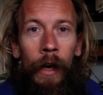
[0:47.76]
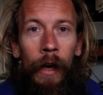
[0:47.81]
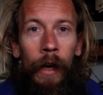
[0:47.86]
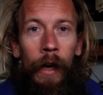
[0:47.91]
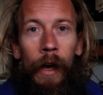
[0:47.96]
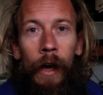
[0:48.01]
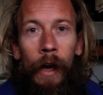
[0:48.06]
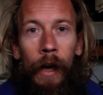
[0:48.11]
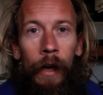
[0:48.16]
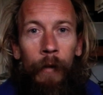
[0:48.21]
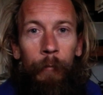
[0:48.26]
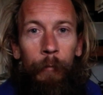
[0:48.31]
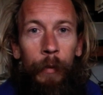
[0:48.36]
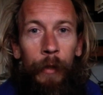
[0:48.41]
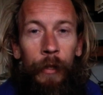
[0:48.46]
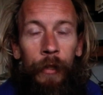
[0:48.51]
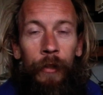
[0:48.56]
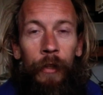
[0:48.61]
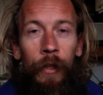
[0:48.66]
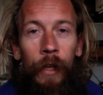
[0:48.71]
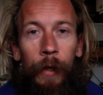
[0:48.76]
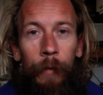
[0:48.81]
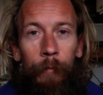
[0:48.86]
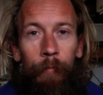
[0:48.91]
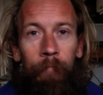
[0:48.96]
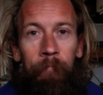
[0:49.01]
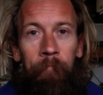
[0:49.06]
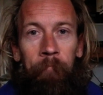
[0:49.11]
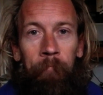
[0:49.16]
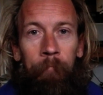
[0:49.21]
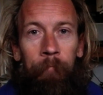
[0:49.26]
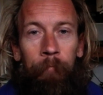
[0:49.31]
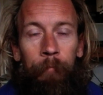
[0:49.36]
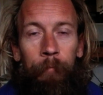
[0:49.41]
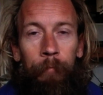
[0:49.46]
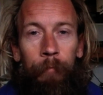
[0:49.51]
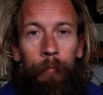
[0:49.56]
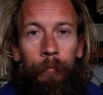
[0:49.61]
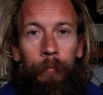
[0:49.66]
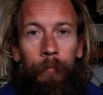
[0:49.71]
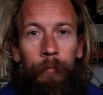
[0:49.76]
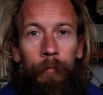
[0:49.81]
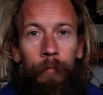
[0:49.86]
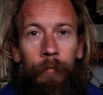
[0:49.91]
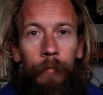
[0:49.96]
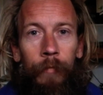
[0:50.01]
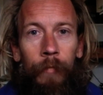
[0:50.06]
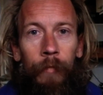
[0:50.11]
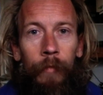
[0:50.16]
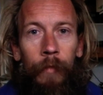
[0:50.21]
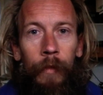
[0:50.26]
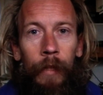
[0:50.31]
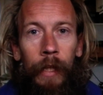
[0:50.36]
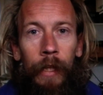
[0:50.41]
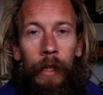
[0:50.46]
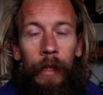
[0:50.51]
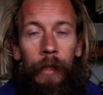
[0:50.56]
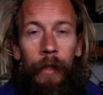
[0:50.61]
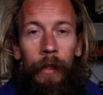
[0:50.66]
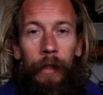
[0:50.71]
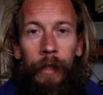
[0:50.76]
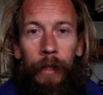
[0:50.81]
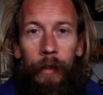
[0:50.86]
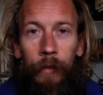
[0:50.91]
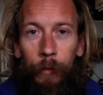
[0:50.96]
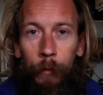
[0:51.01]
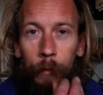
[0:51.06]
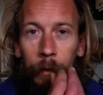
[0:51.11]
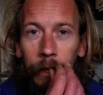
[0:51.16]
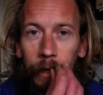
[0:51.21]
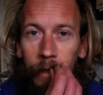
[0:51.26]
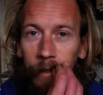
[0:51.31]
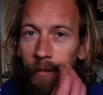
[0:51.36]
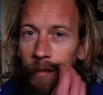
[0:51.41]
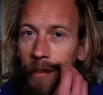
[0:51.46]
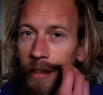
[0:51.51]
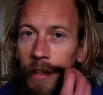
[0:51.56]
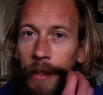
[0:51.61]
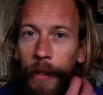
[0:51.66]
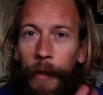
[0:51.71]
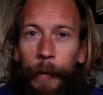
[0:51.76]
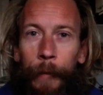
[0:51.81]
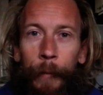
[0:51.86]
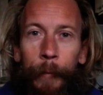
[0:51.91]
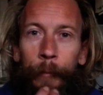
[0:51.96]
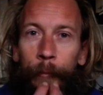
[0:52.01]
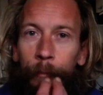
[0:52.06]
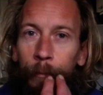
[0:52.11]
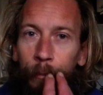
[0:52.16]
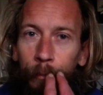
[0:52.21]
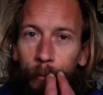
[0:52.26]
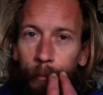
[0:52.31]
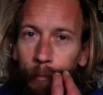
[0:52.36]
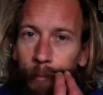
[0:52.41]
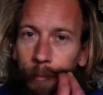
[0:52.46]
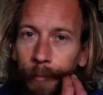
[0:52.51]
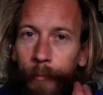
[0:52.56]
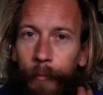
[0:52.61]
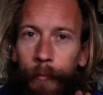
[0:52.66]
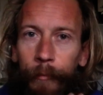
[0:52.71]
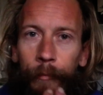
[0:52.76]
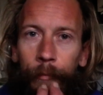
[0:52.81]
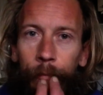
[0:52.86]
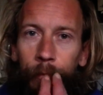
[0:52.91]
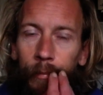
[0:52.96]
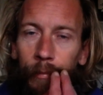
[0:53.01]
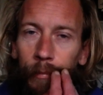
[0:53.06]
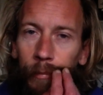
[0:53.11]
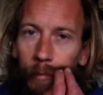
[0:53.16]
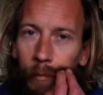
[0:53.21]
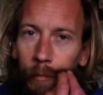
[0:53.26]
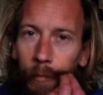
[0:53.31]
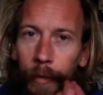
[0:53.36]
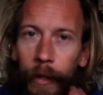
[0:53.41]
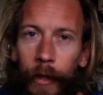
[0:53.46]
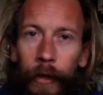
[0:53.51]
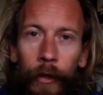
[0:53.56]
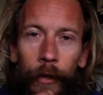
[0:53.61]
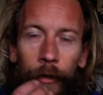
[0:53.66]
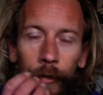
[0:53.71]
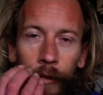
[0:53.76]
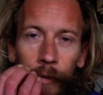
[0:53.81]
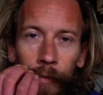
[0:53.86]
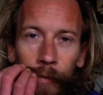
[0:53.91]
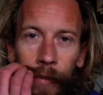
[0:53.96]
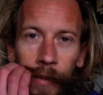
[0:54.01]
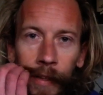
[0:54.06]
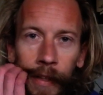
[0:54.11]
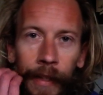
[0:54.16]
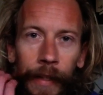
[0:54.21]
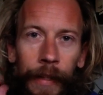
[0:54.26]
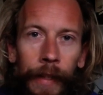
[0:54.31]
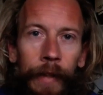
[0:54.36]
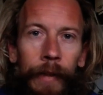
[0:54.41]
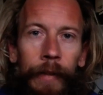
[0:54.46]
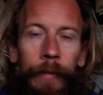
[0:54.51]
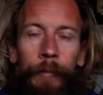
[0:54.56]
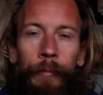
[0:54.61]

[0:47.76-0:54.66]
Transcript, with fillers: uh, I've been um, thinking I need to make a video because of the